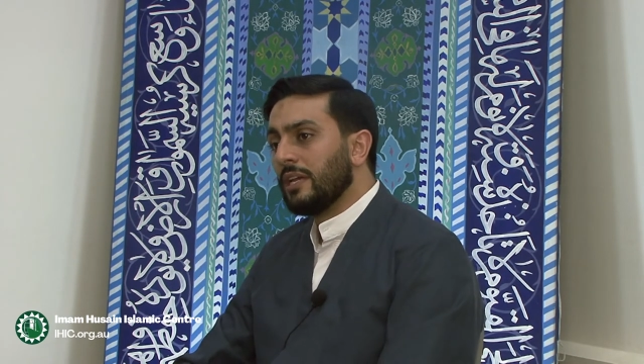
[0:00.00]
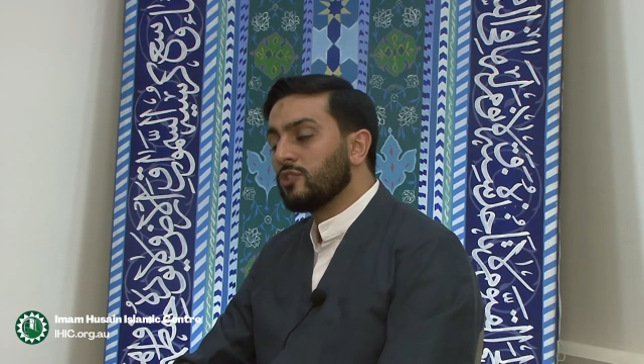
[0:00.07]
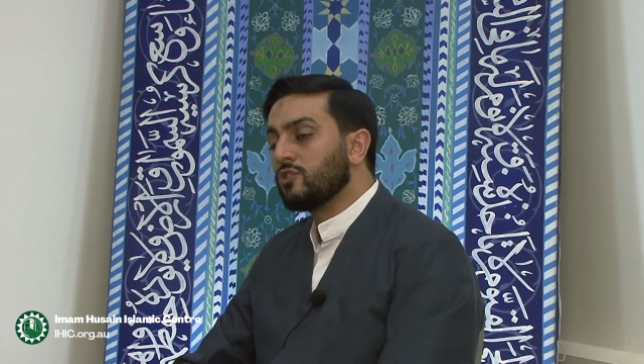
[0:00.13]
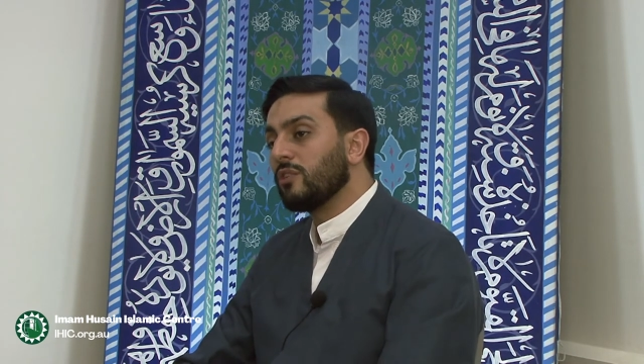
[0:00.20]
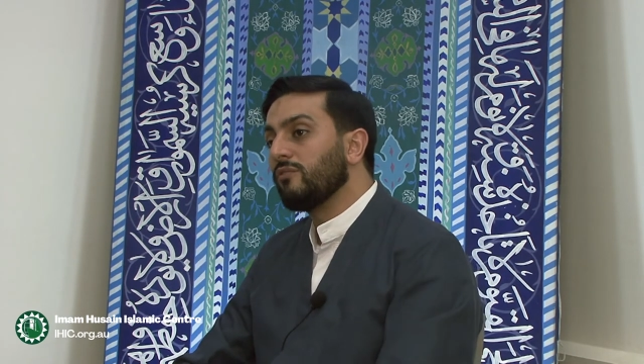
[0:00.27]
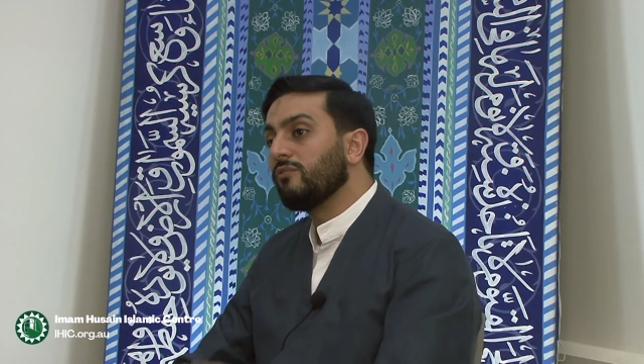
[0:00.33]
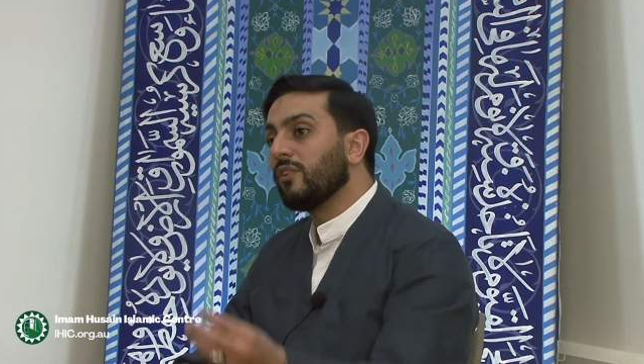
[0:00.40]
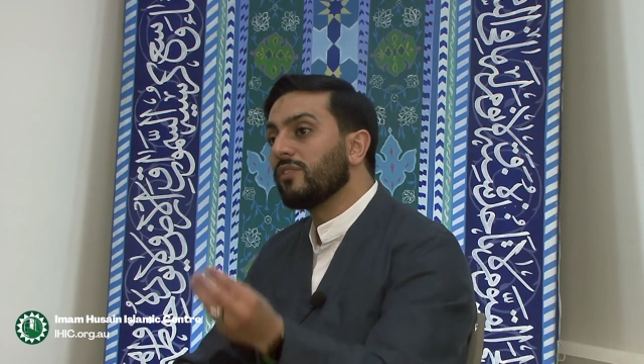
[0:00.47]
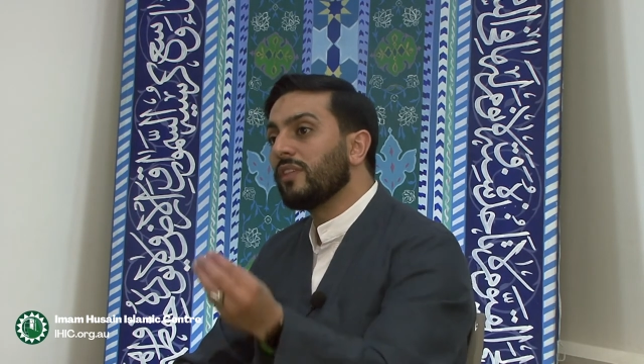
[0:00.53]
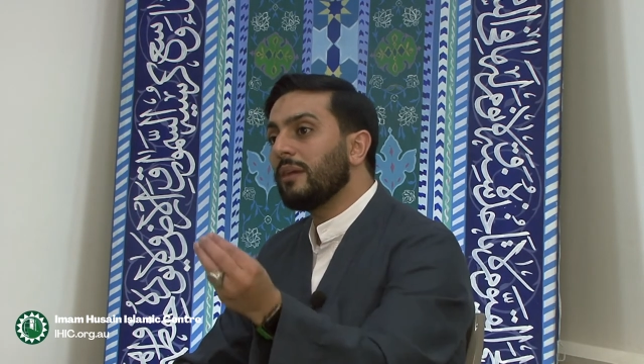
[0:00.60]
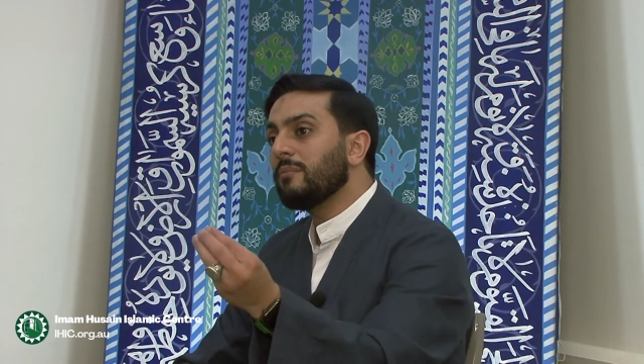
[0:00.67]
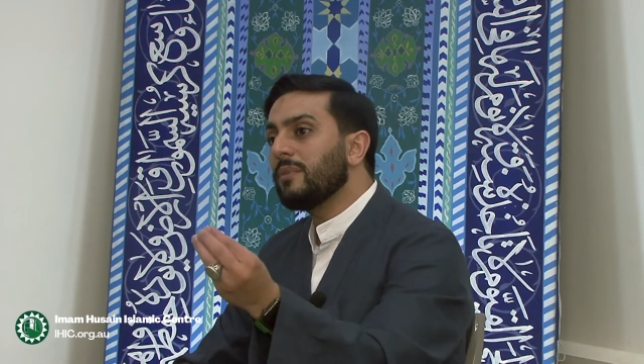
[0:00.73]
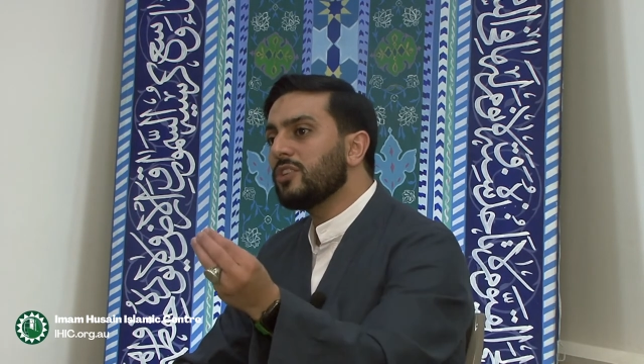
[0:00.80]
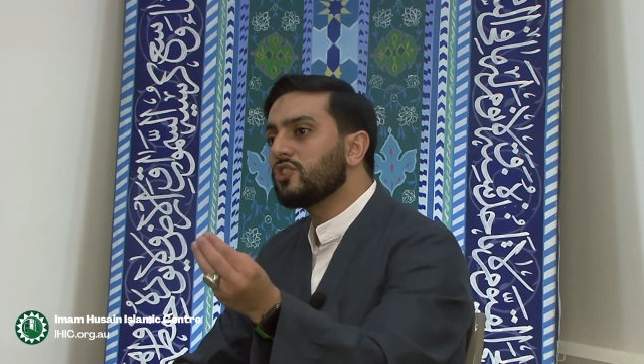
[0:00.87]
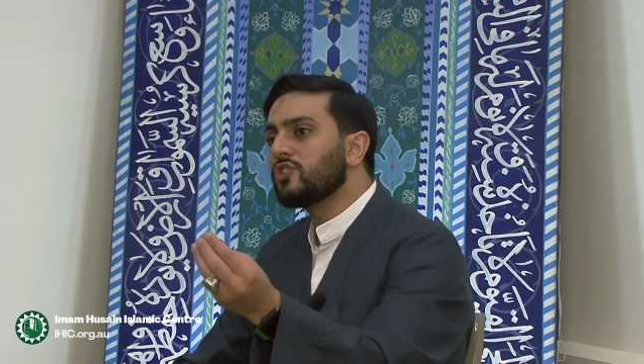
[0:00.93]
So for
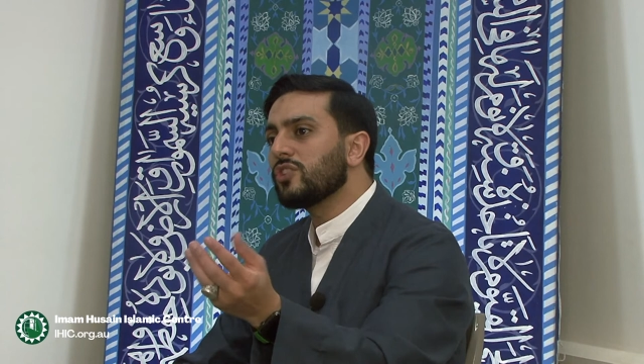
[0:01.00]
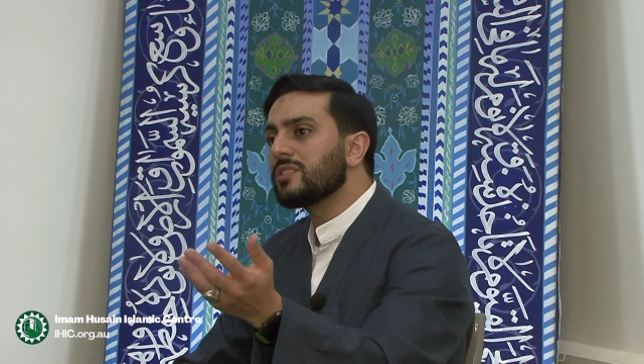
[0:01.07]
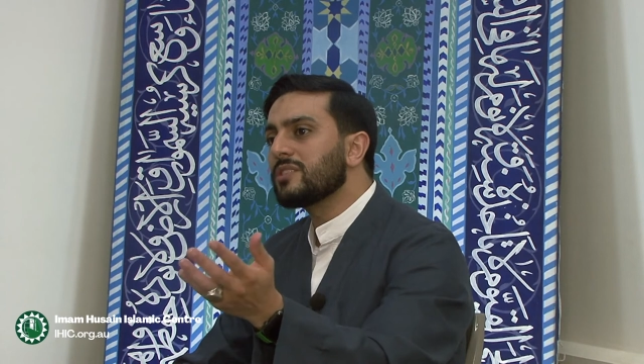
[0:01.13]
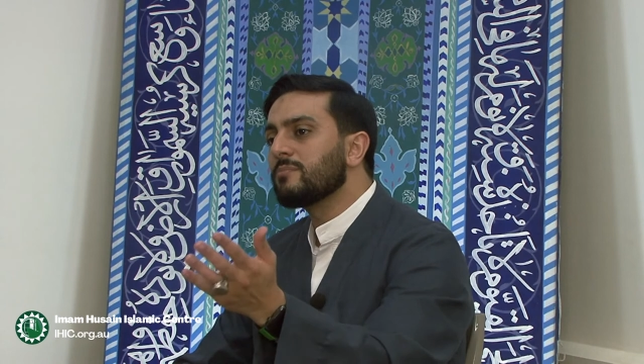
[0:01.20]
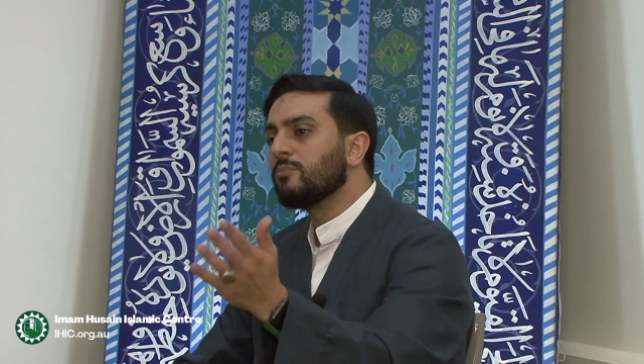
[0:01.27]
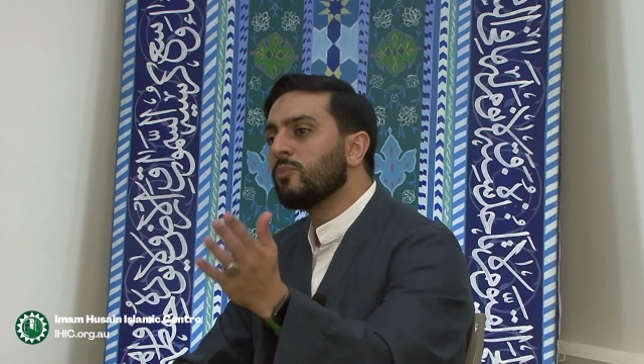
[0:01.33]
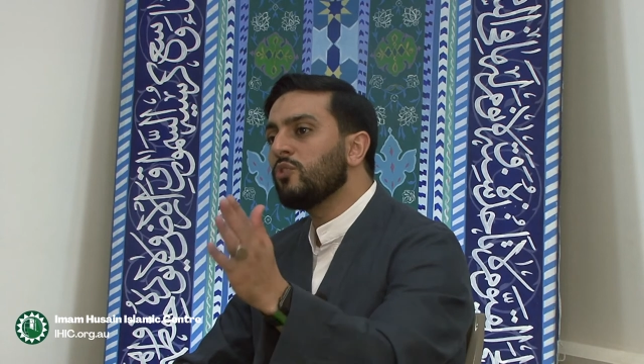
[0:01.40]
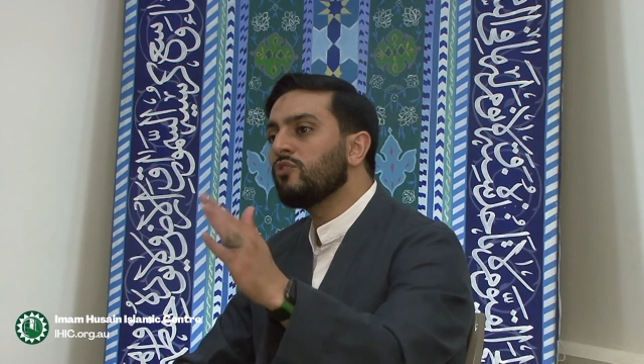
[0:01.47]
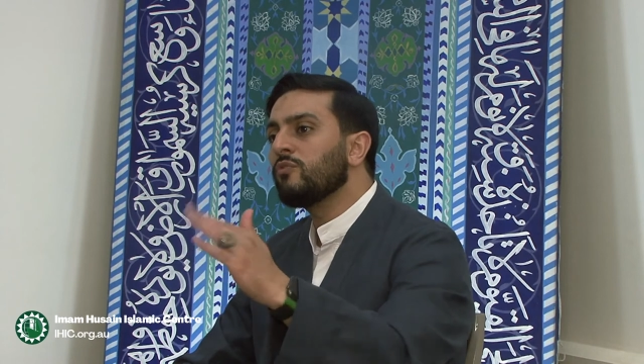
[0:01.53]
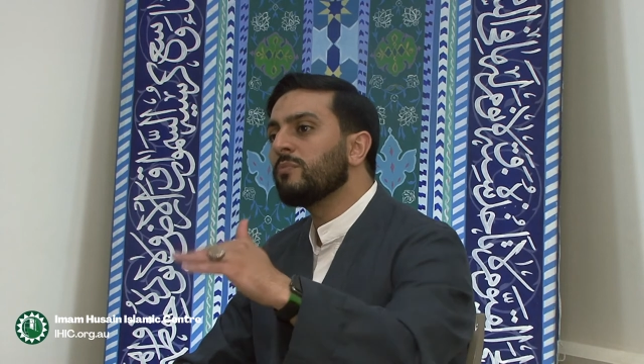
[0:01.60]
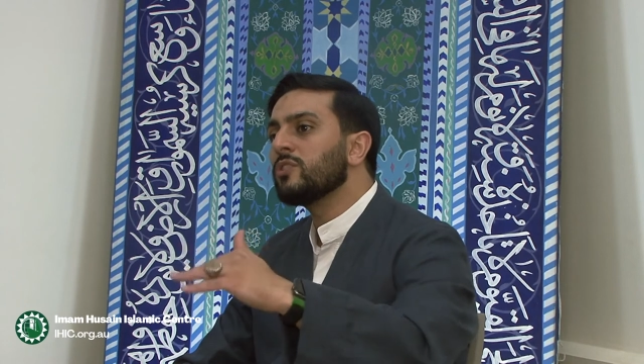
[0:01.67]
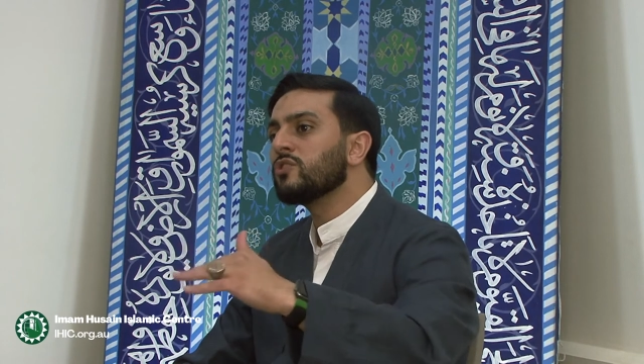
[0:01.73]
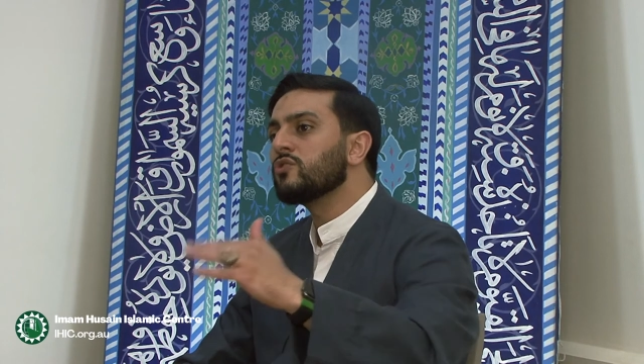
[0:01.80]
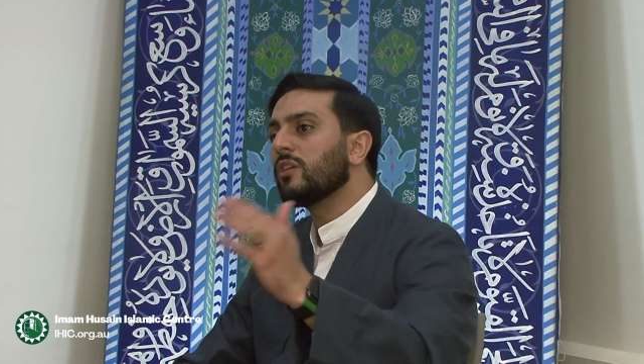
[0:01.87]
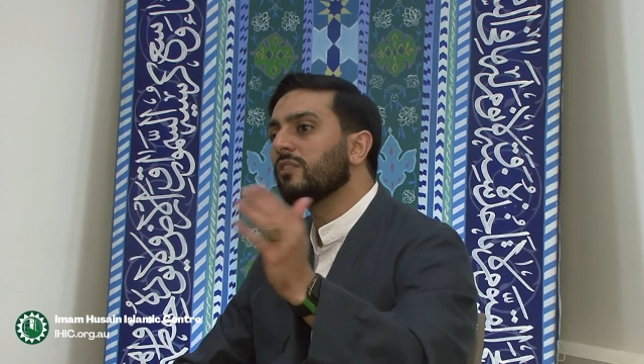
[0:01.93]
them, it's just
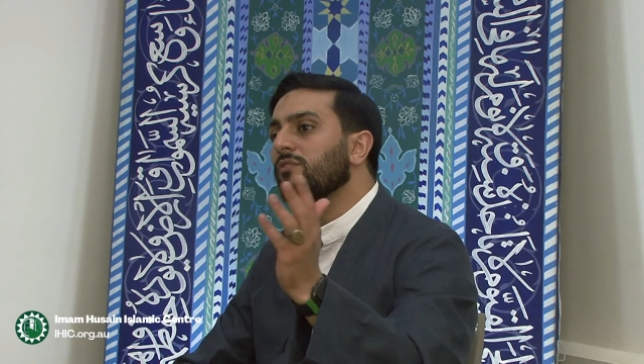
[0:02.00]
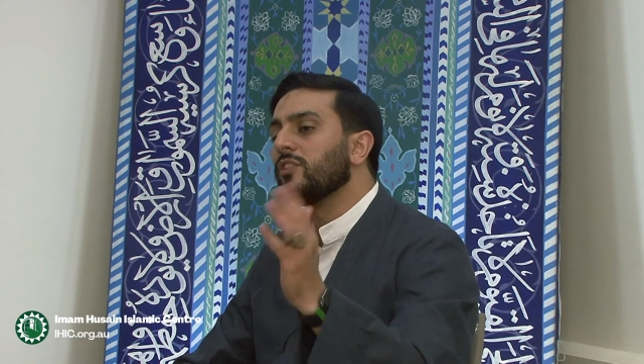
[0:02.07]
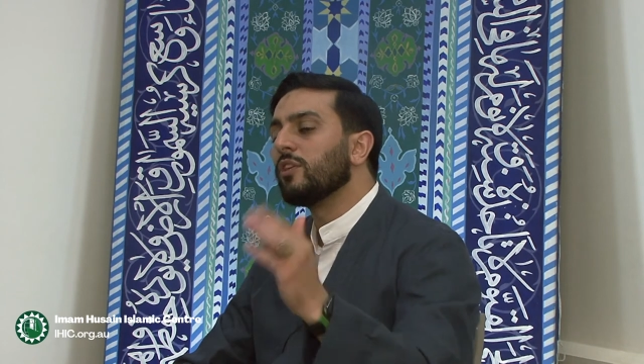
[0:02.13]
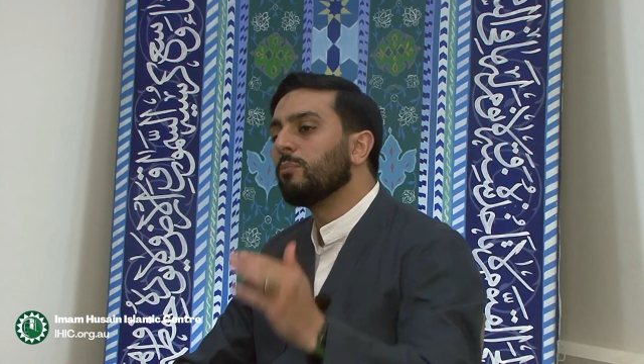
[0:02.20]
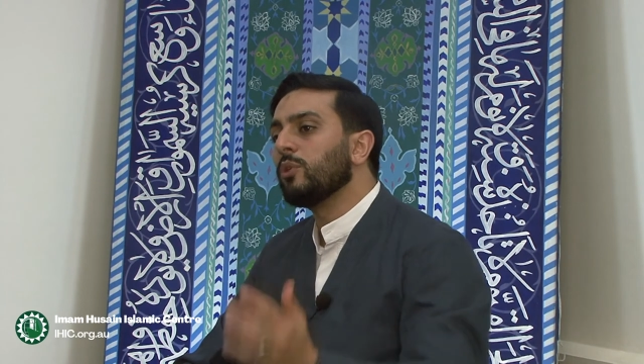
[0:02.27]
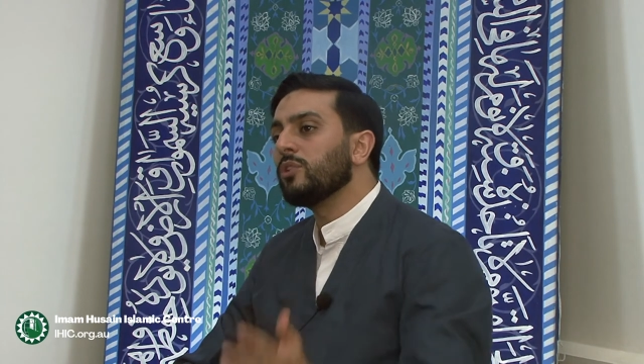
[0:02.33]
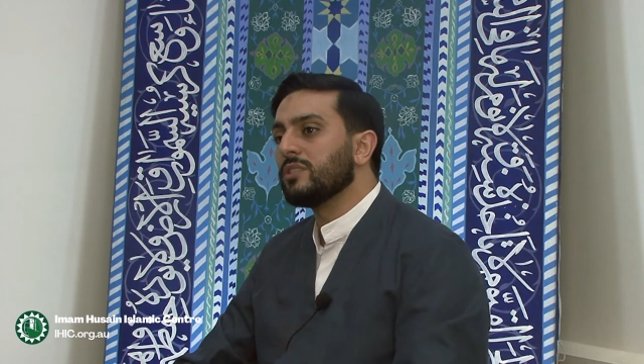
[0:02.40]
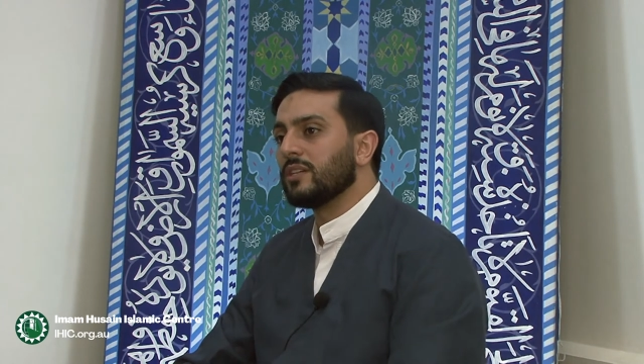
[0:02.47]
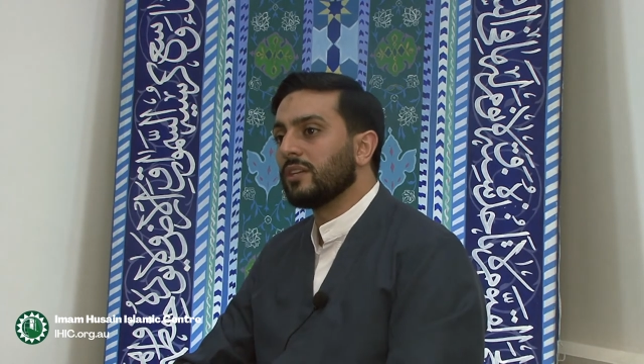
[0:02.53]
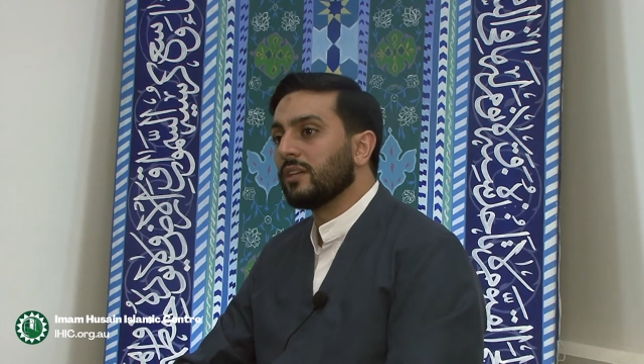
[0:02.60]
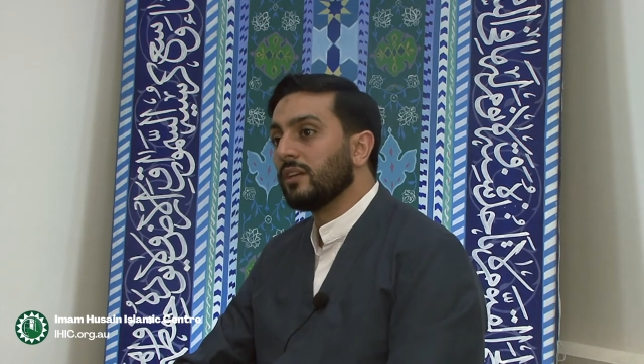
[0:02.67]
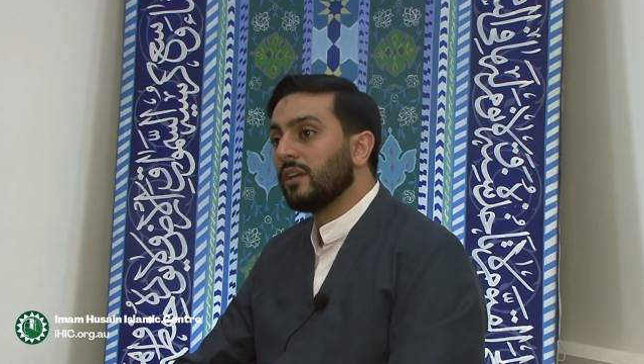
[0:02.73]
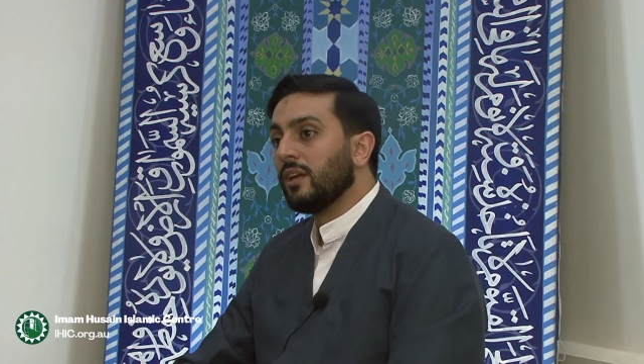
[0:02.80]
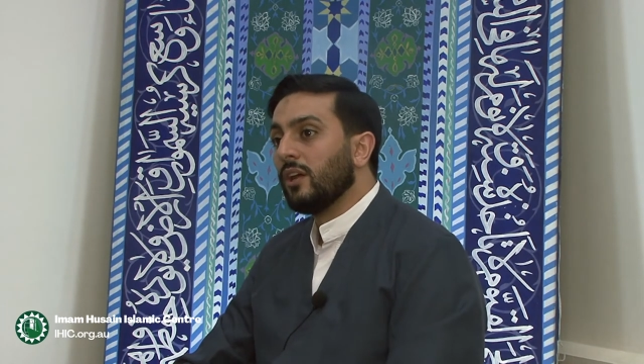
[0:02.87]
movements of the body